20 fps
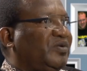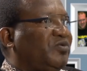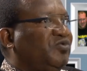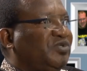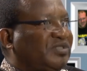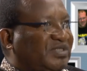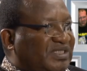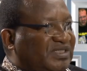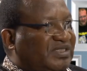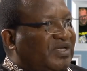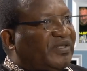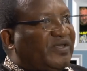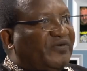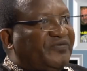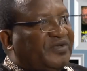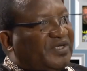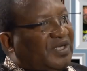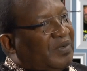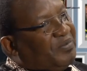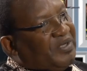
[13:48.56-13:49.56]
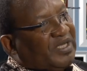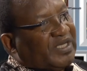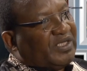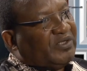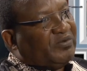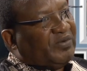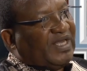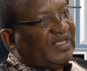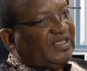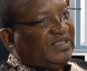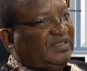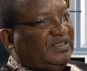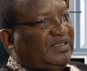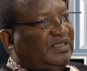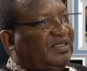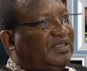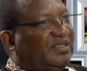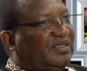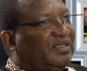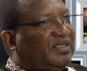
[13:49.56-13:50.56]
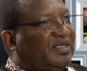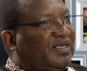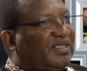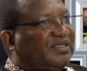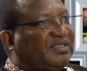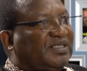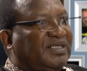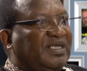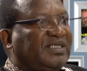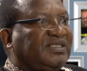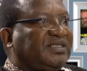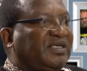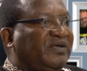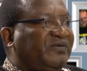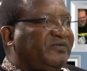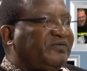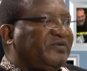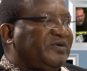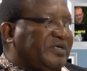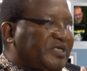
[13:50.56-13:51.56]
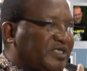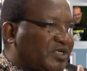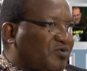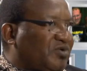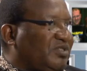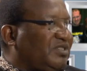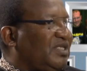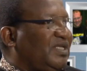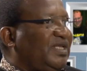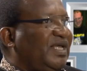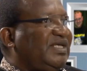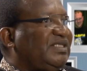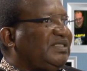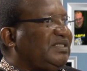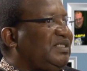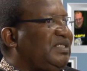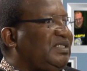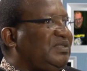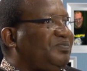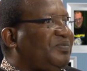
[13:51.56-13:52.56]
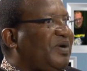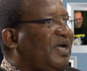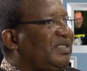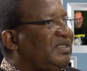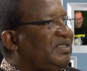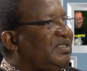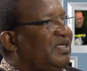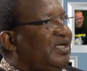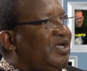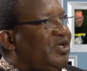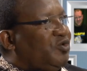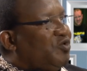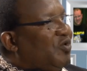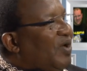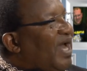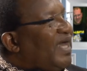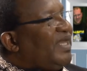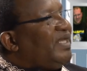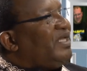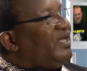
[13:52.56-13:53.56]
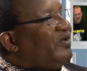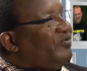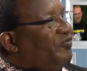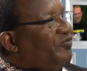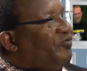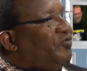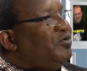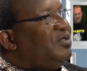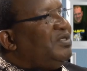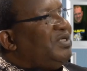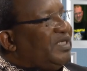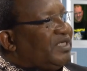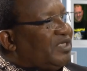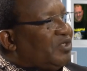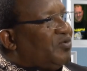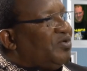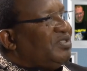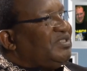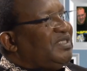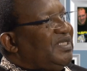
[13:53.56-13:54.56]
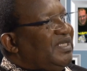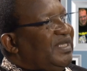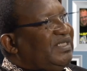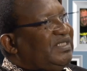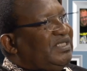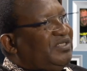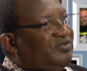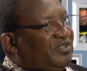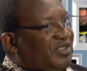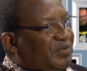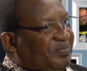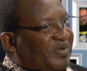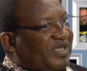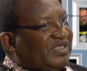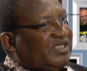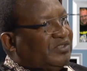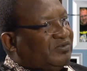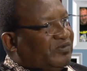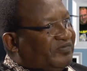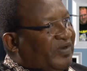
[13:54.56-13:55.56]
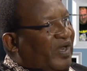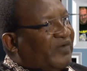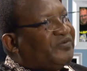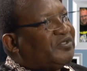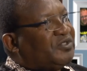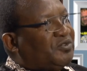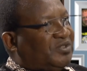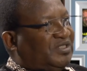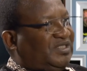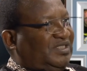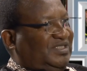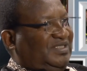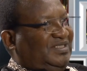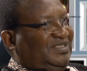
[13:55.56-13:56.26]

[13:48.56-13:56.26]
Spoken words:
who's in South Africa, black and white. Let's have reconciliation, but you can't have full reconciliation on the basis of half-truths.